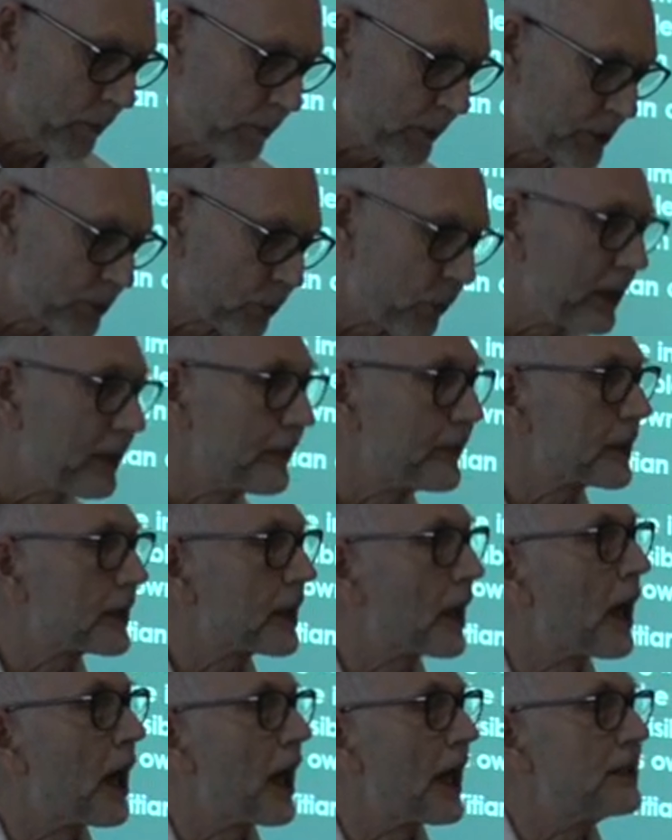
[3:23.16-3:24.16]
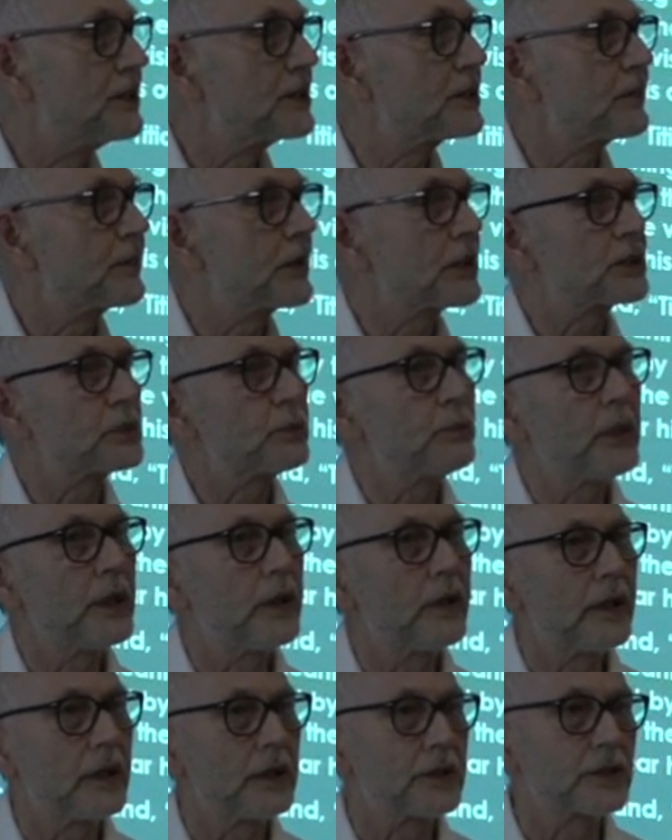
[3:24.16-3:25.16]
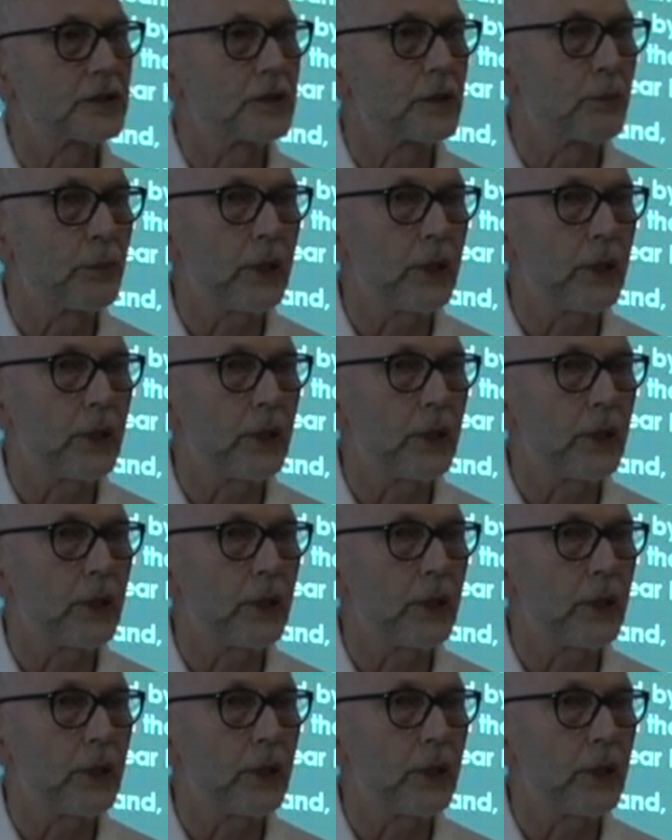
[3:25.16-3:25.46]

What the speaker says: between the kinds of experience the